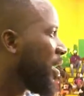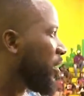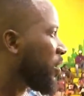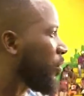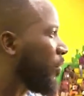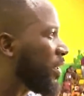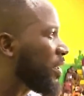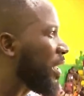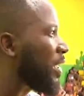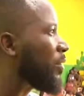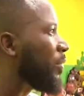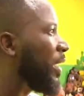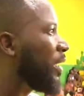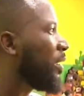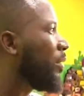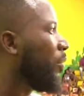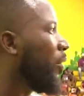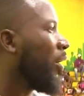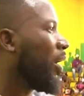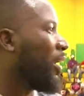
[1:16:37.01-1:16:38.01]
So once they swing
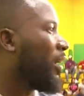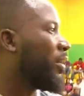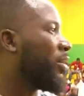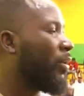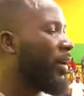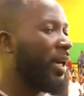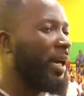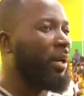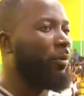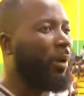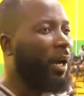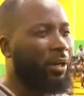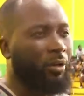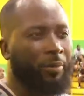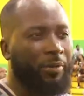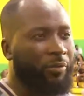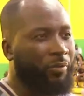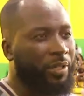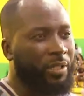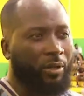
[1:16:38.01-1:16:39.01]
the ball, you know, he had wide
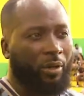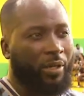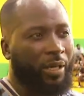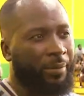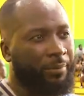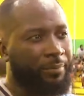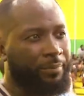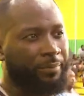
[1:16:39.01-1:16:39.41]
open threes all game.